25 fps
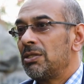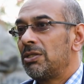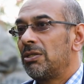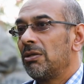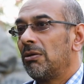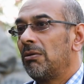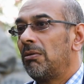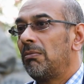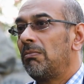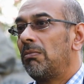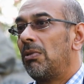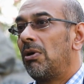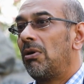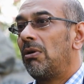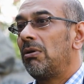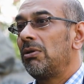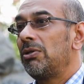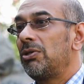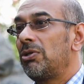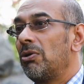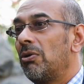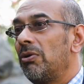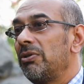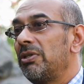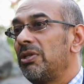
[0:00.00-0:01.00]
So
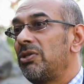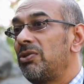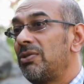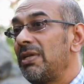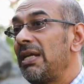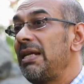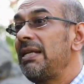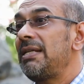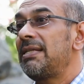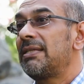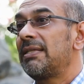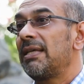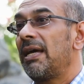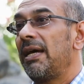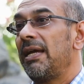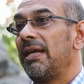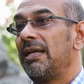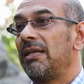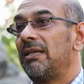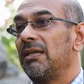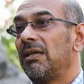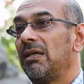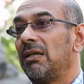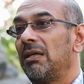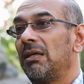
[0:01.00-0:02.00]
on the trade
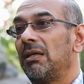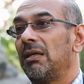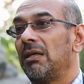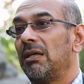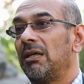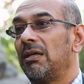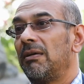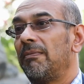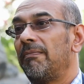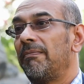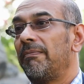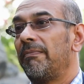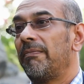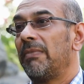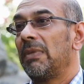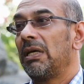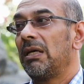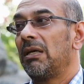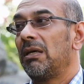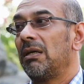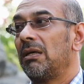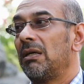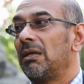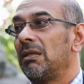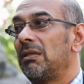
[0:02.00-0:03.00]
side,
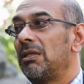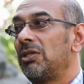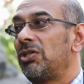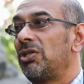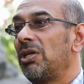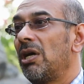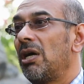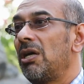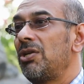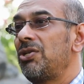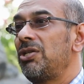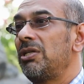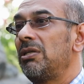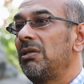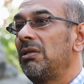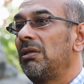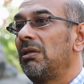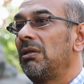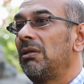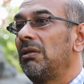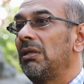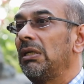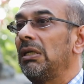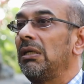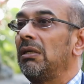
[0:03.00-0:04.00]
the
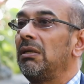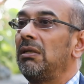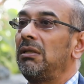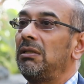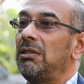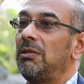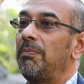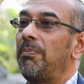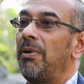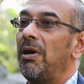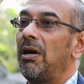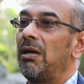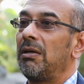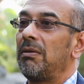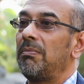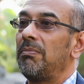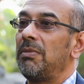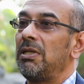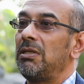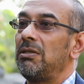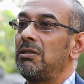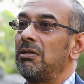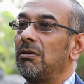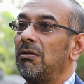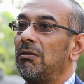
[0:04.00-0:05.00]
Sharjah
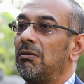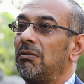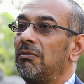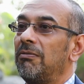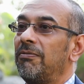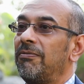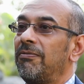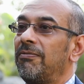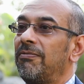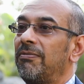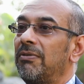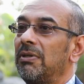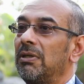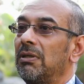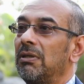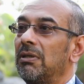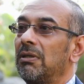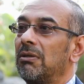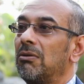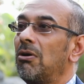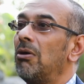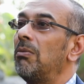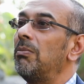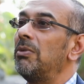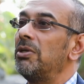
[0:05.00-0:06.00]
Department of
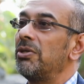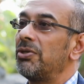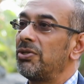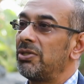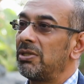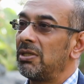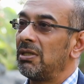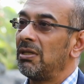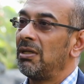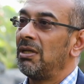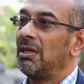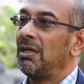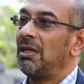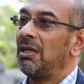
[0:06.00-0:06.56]
Commerce